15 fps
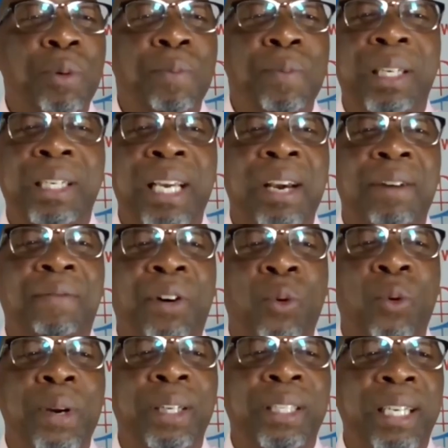We meet
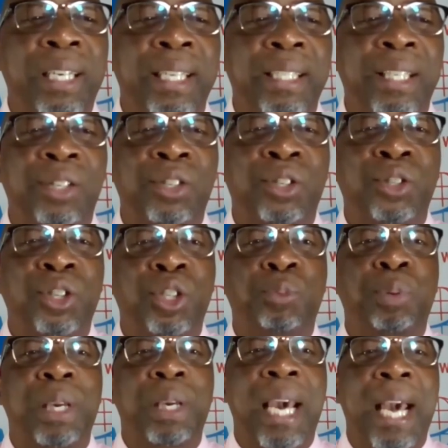every Wednesdays at
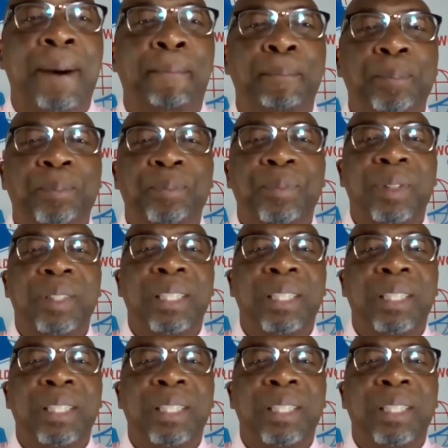6 p.m.